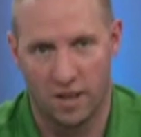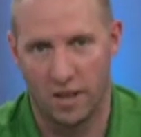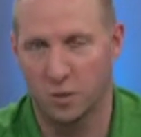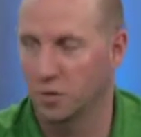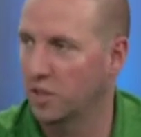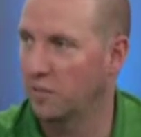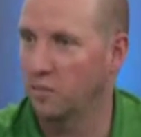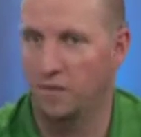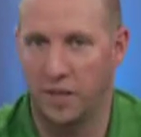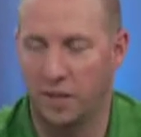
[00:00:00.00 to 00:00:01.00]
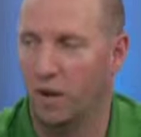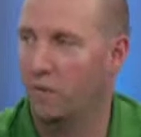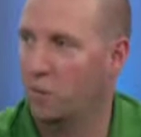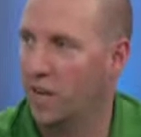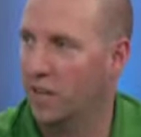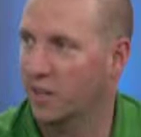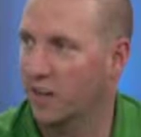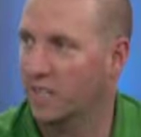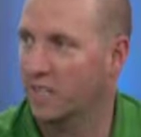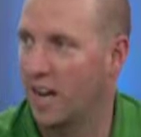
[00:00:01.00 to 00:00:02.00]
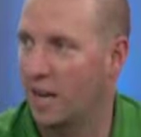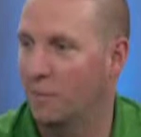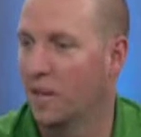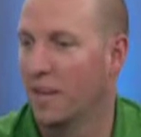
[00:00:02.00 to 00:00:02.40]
as you'll see from the video, everyone had a great time.